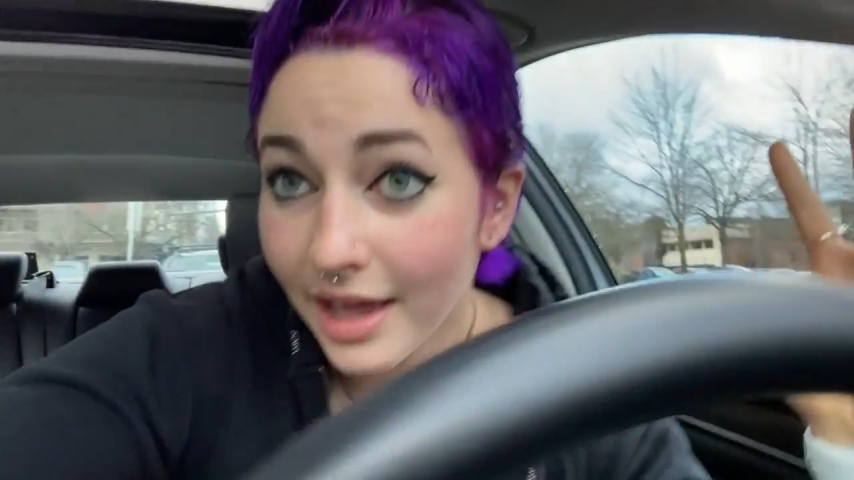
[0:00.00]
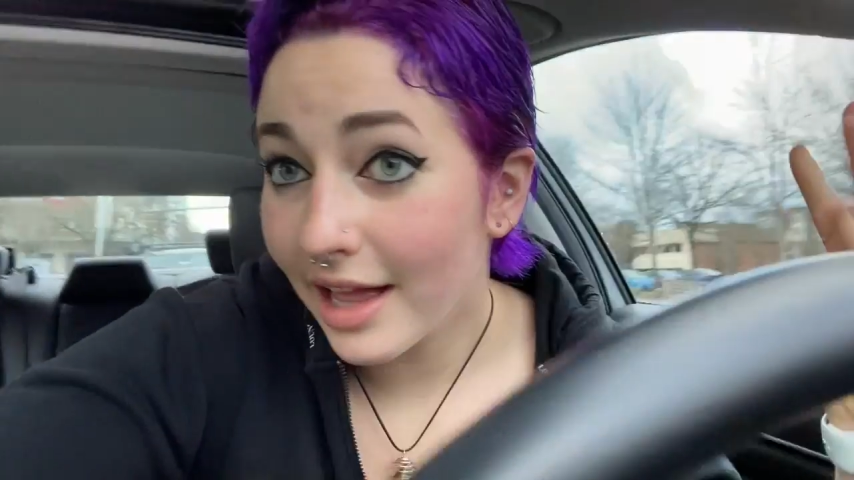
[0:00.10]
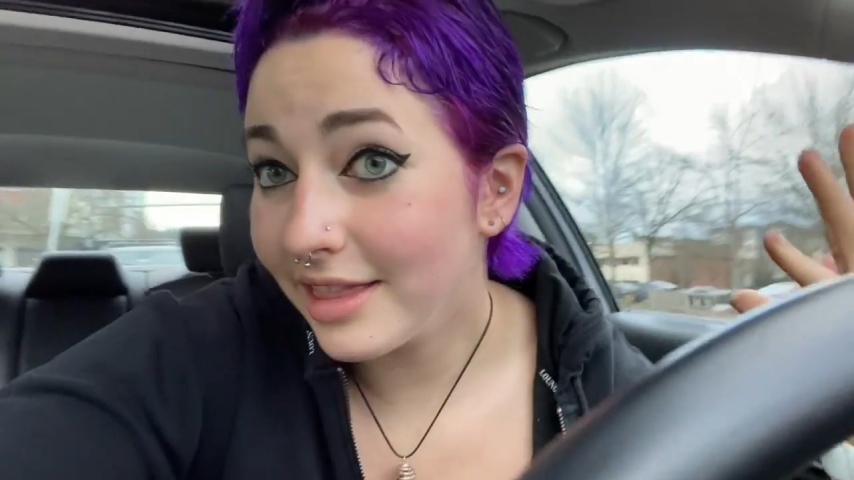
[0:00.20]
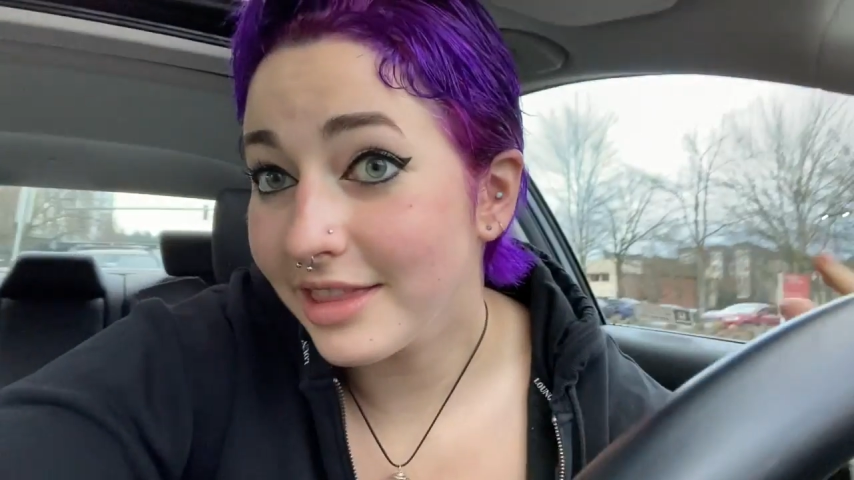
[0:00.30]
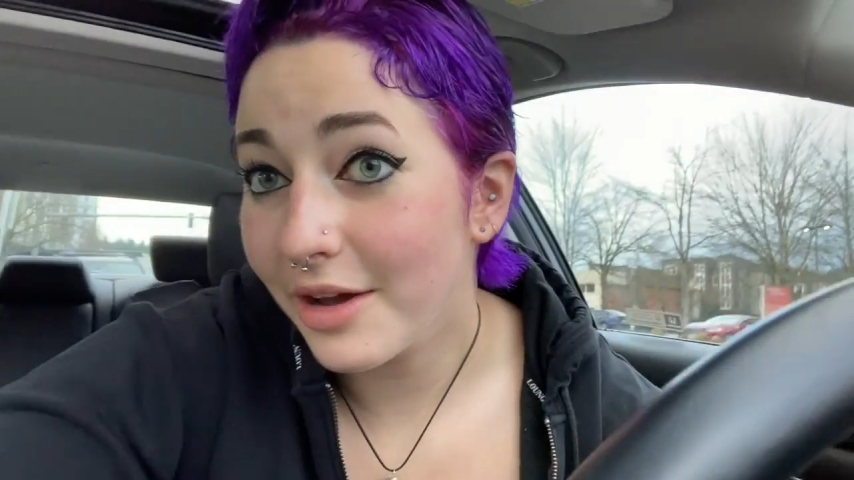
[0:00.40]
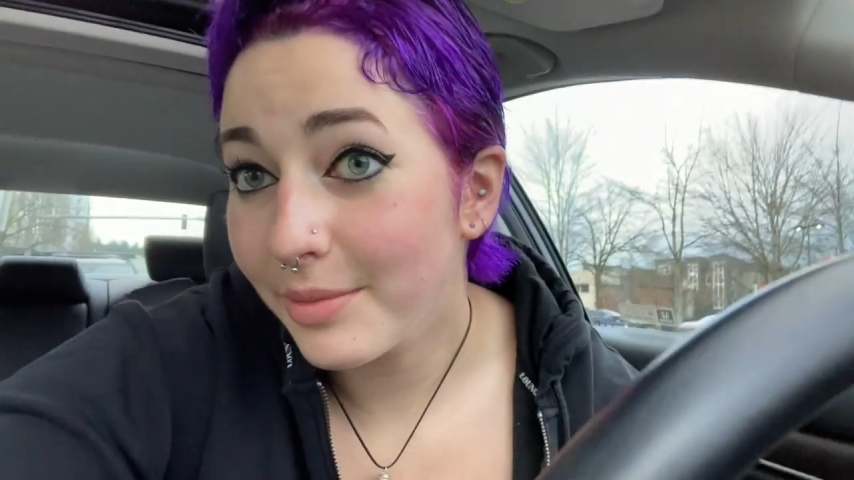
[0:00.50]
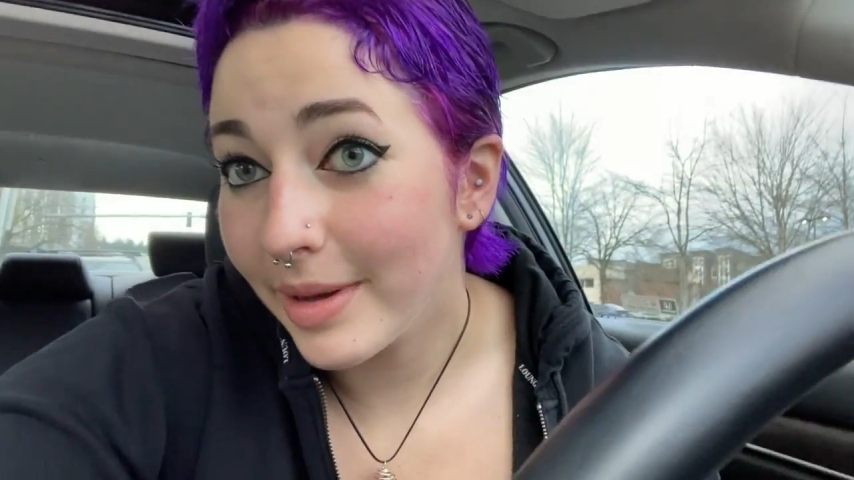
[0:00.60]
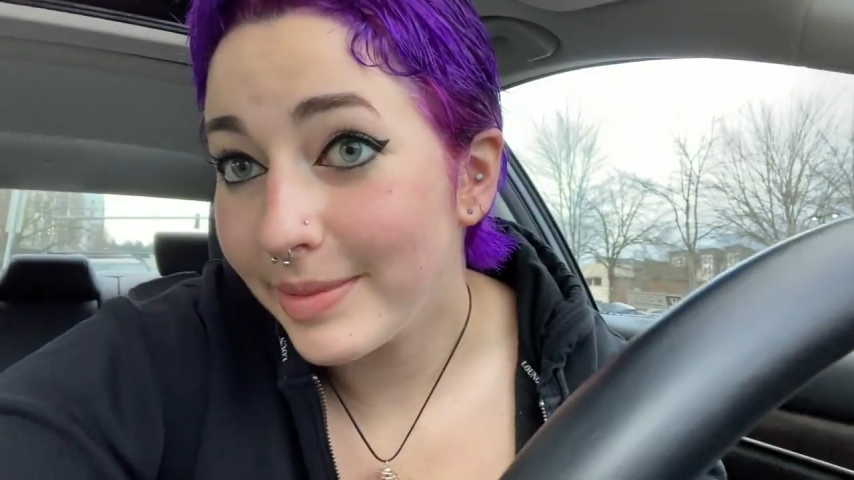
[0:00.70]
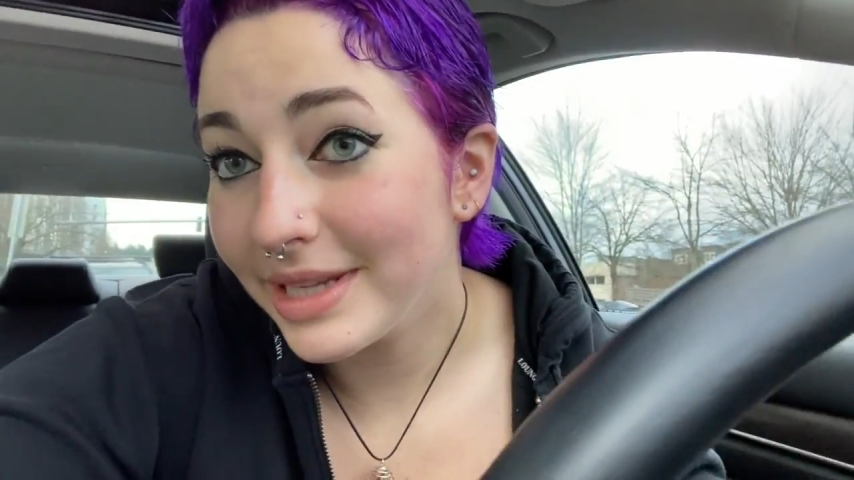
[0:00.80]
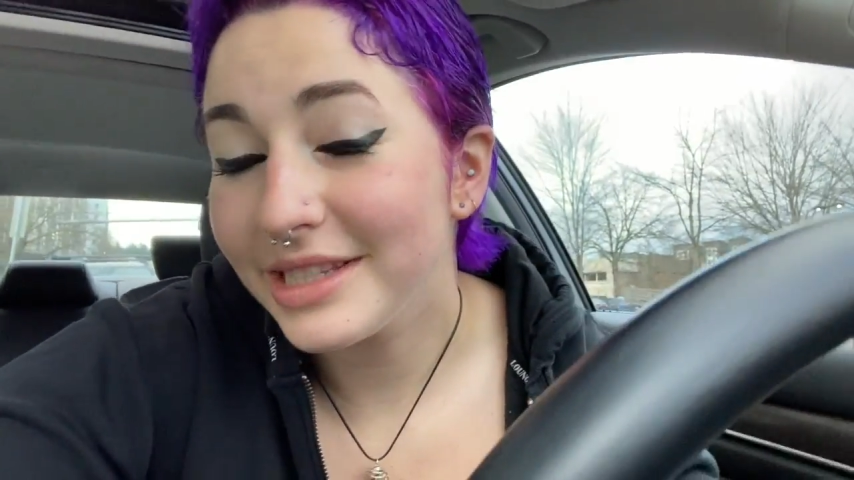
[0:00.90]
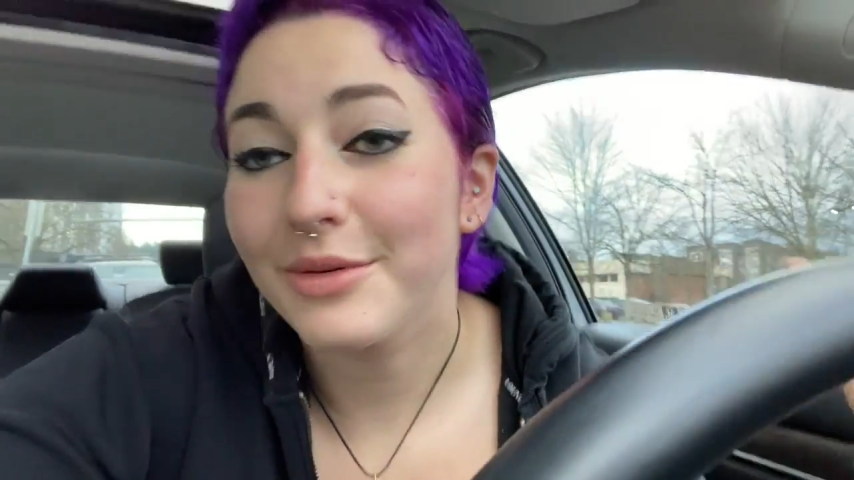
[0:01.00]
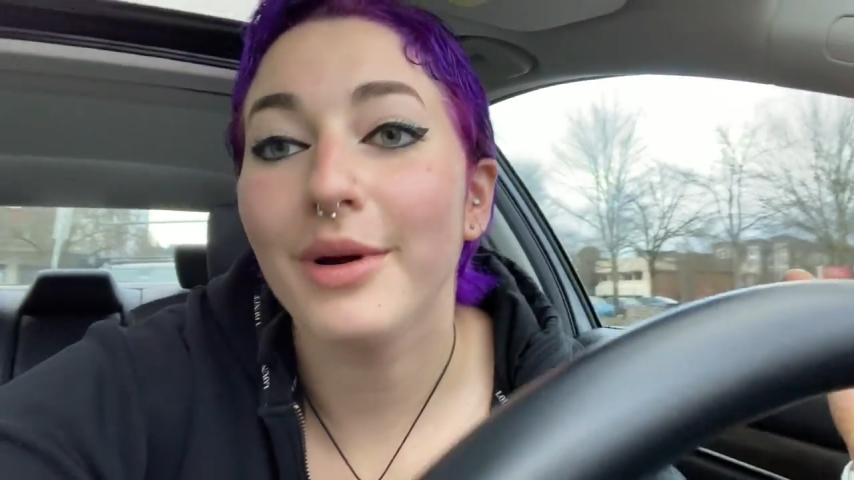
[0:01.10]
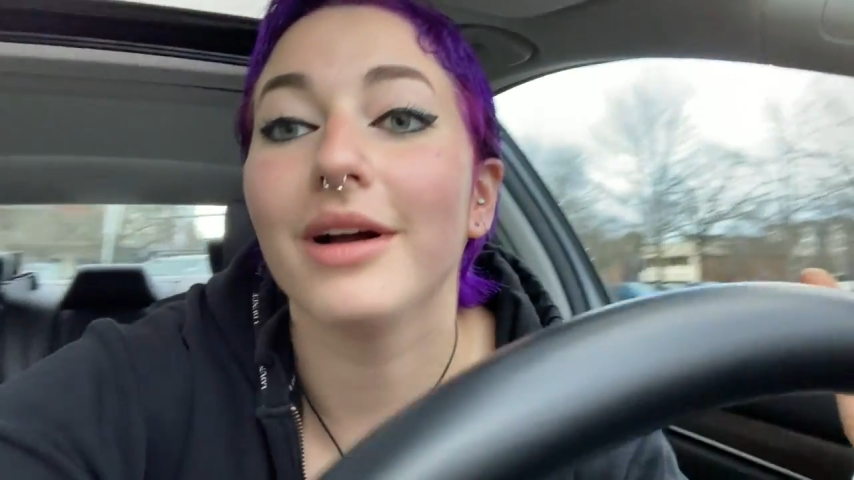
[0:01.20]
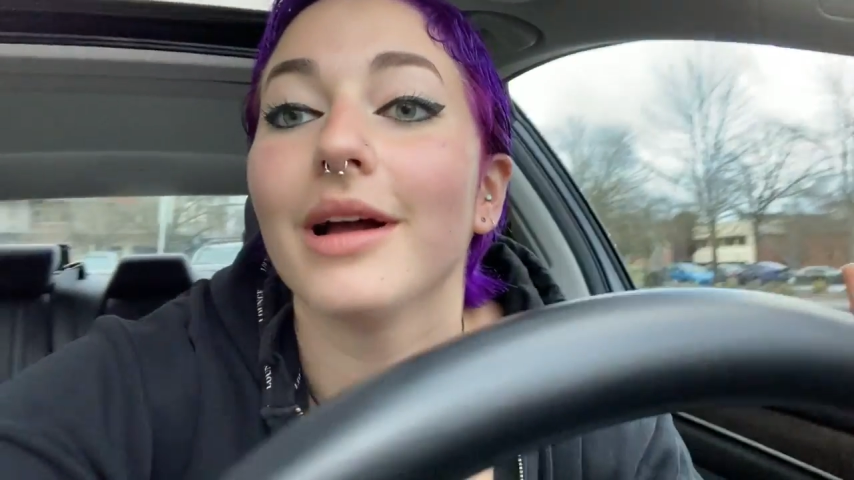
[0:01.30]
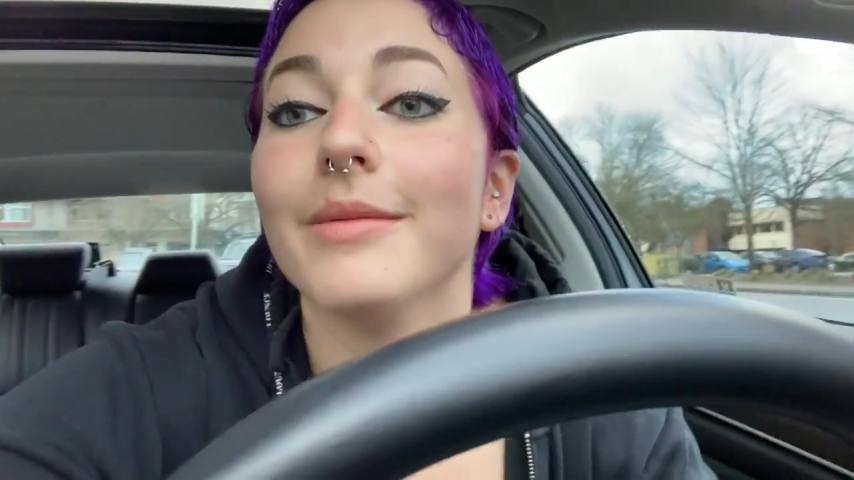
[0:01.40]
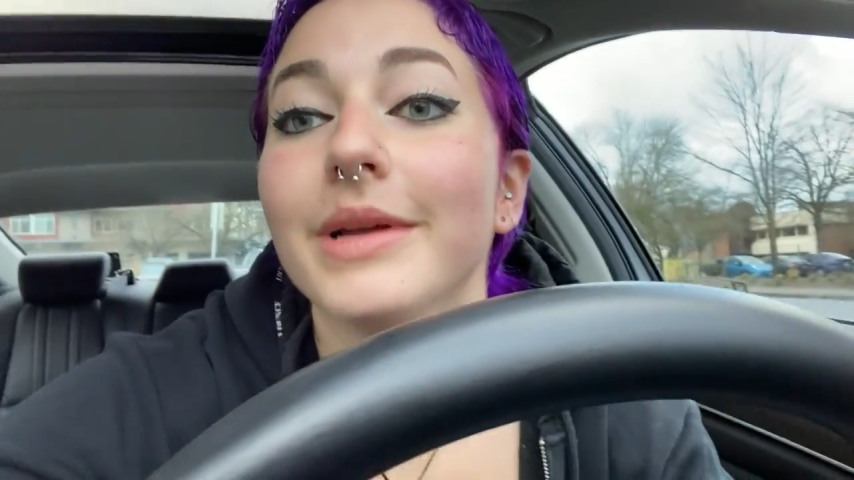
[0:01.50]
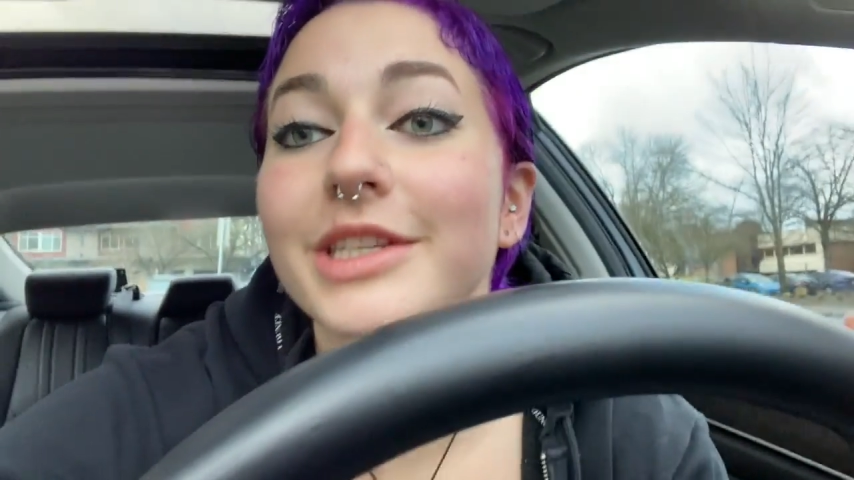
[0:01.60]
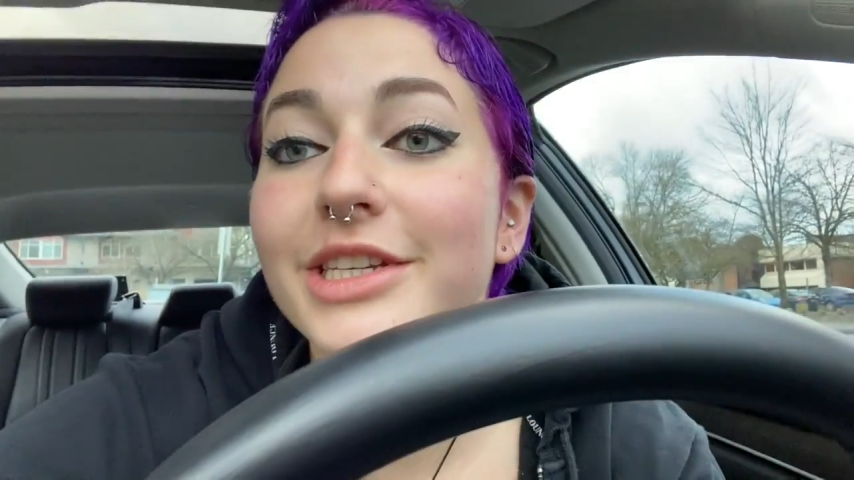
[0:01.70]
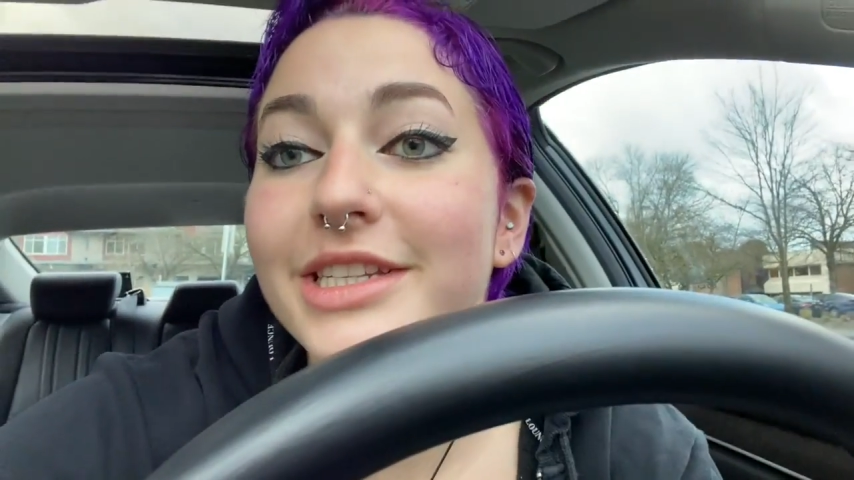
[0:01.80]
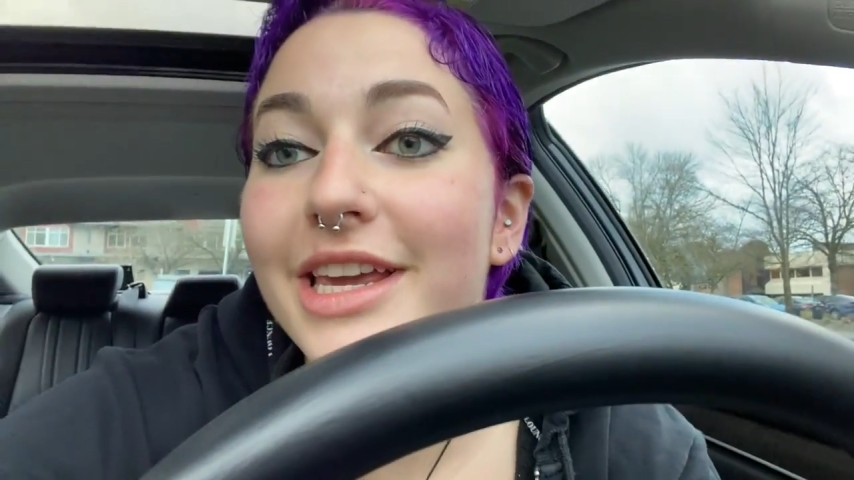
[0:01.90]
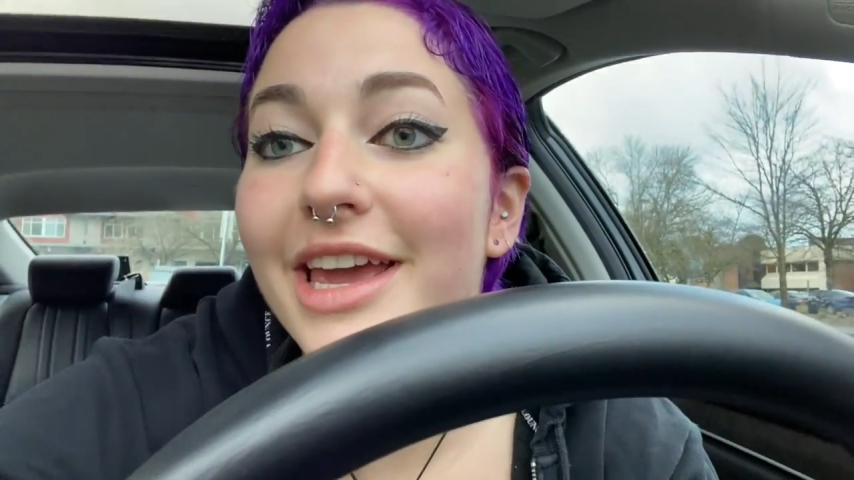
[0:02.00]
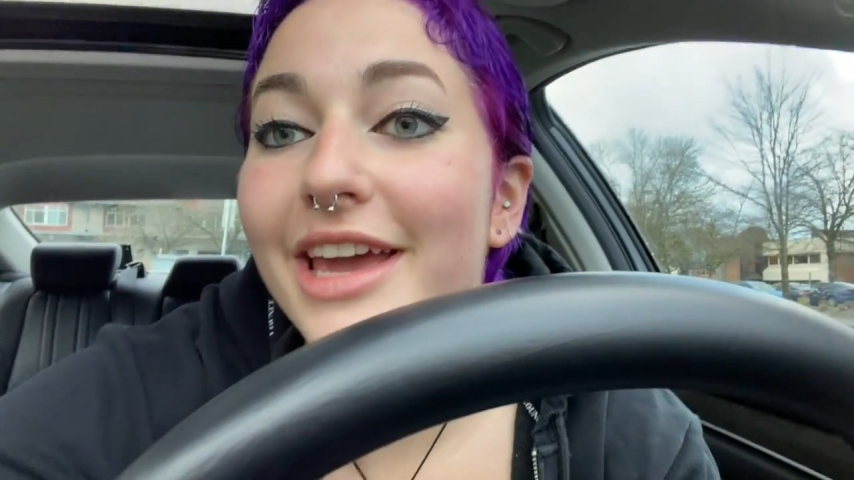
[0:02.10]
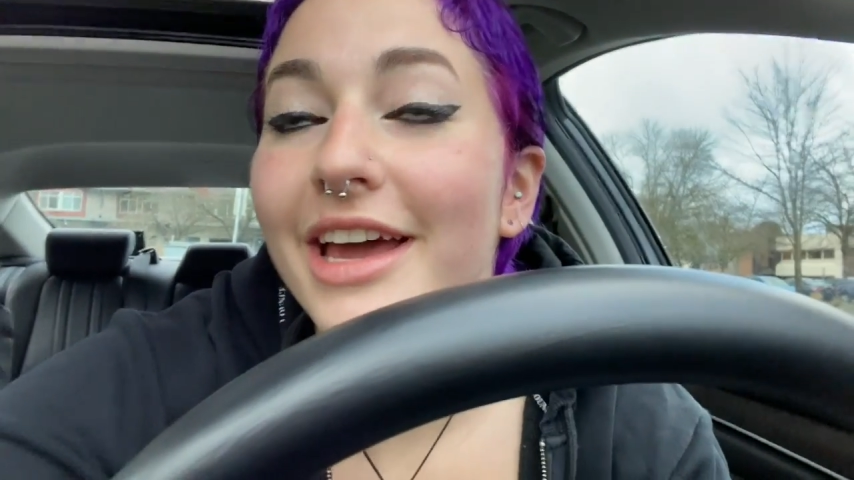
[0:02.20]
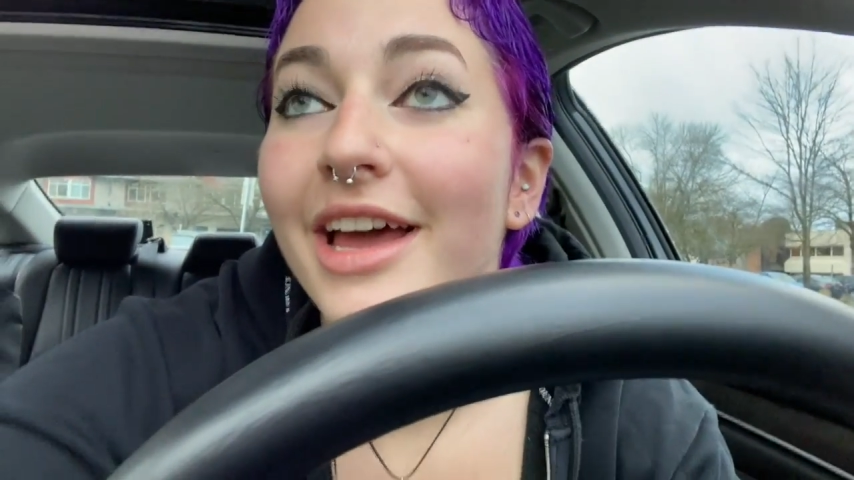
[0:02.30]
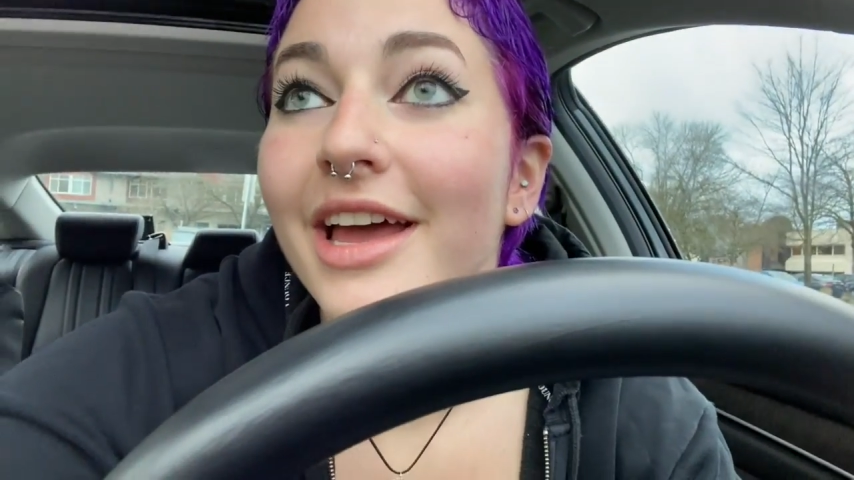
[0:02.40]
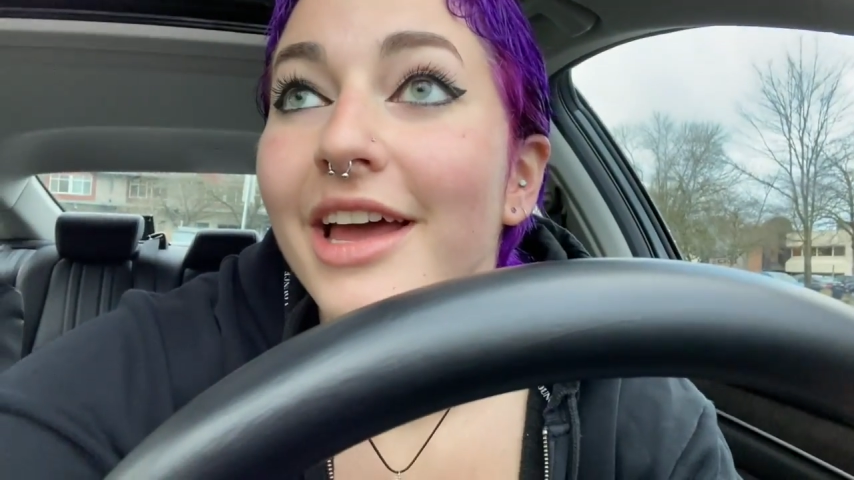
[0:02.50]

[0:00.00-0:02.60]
Hello Puppets, welcome to day